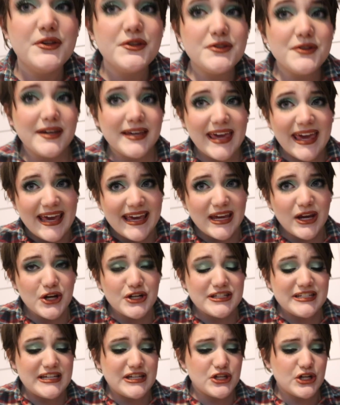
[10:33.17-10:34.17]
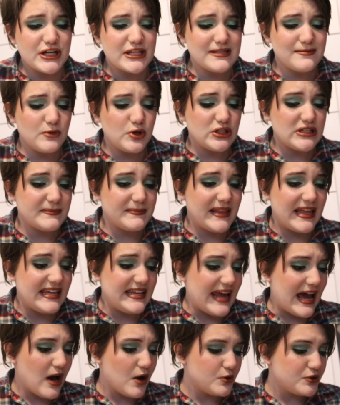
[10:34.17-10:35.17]
So I can't guarantee they're in the mood to play
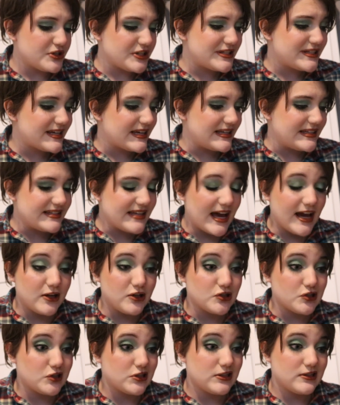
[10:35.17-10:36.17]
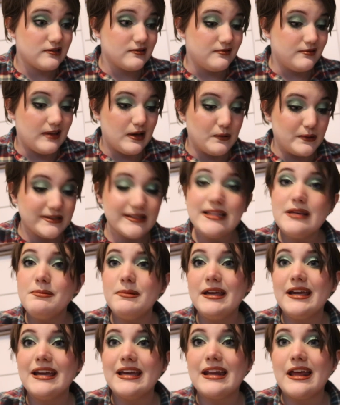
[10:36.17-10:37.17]
now just because I just, they were
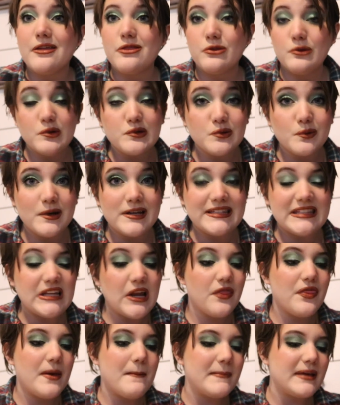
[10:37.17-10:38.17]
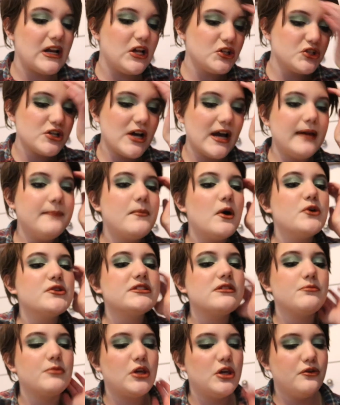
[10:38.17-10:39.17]
sleeping and I threw toys in on them, but I'll try and post
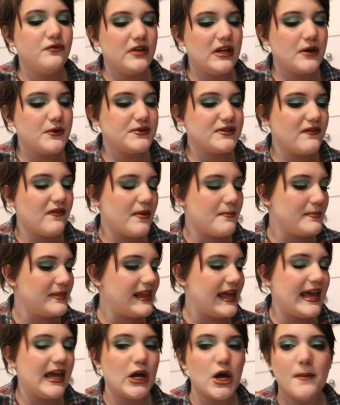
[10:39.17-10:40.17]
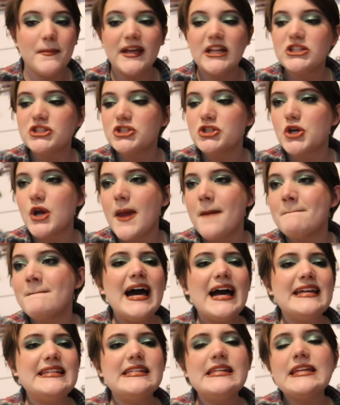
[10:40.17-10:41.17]
some cute videos of them playing on my Instagram.
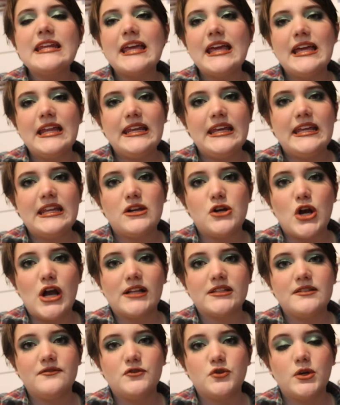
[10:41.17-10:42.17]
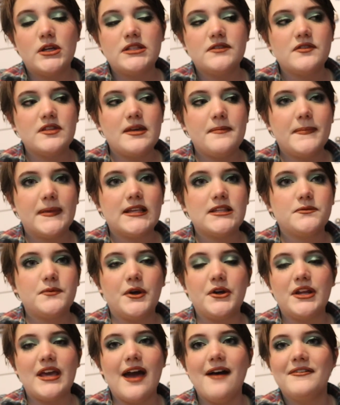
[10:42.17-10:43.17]
I didn't get any interactive toys for them because we
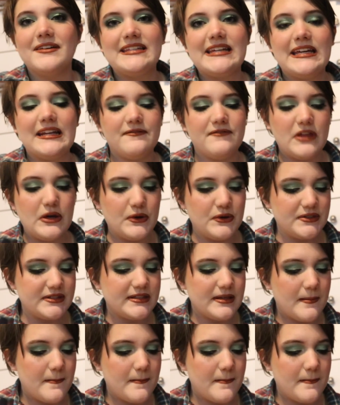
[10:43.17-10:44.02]
already have a ton of those.